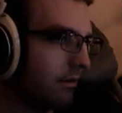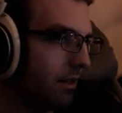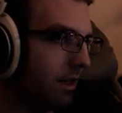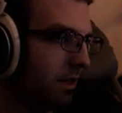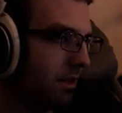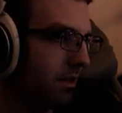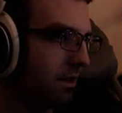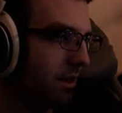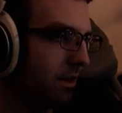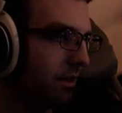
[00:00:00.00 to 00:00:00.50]
a
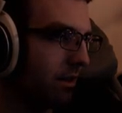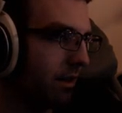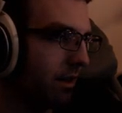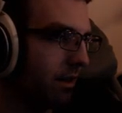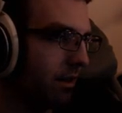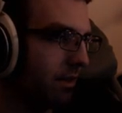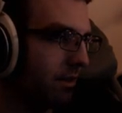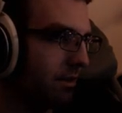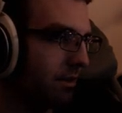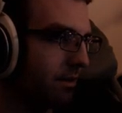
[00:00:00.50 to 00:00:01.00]

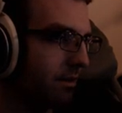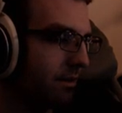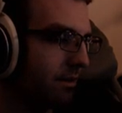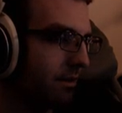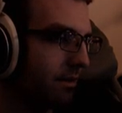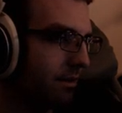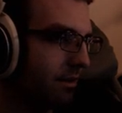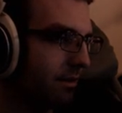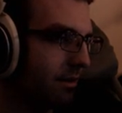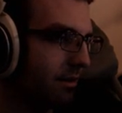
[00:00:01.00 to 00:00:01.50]
serious
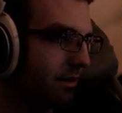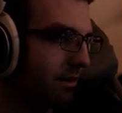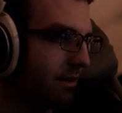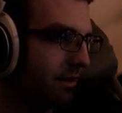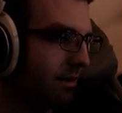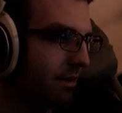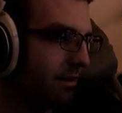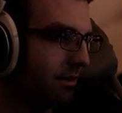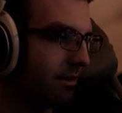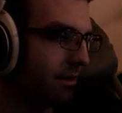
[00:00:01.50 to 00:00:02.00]

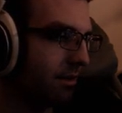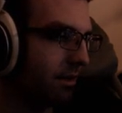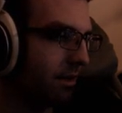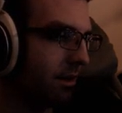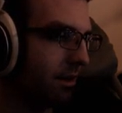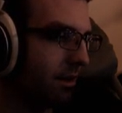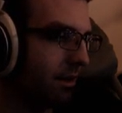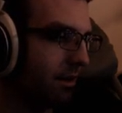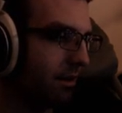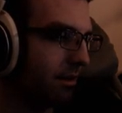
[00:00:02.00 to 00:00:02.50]

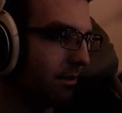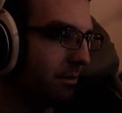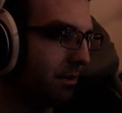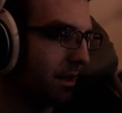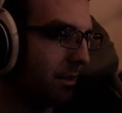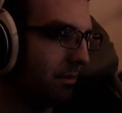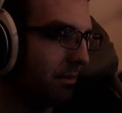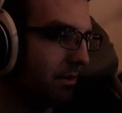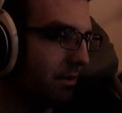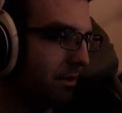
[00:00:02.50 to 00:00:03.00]
scenario.
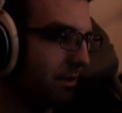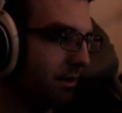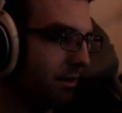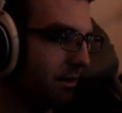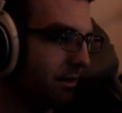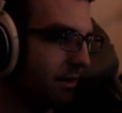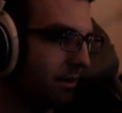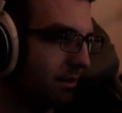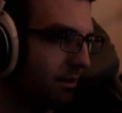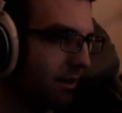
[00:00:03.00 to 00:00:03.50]
Sometimes
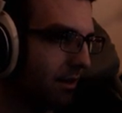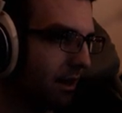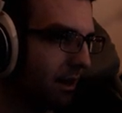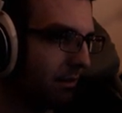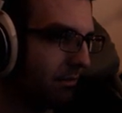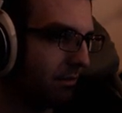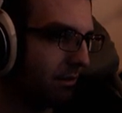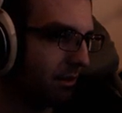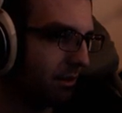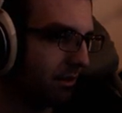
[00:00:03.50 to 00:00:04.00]
there's
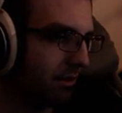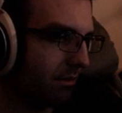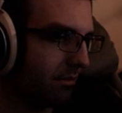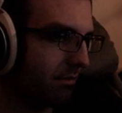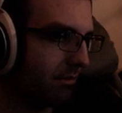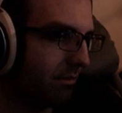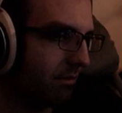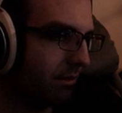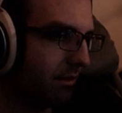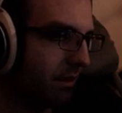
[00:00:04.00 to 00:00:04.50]
time for
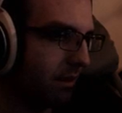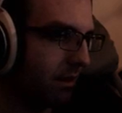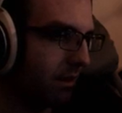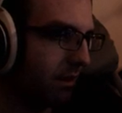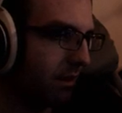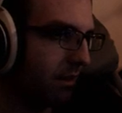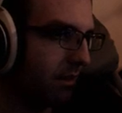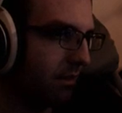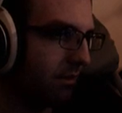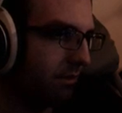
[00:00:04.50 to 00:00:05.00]

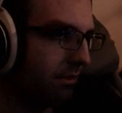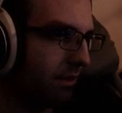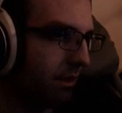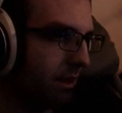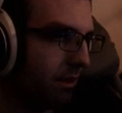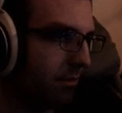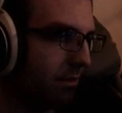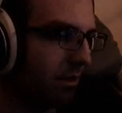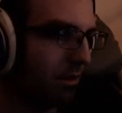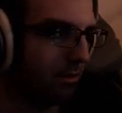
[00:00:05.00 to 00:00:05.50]
funny
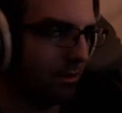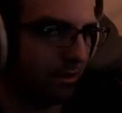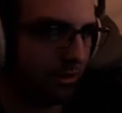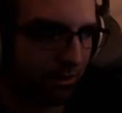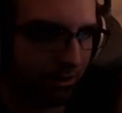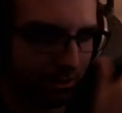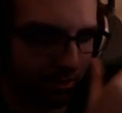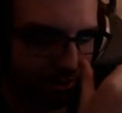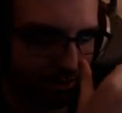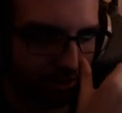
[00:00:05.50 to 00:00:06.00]
moments or just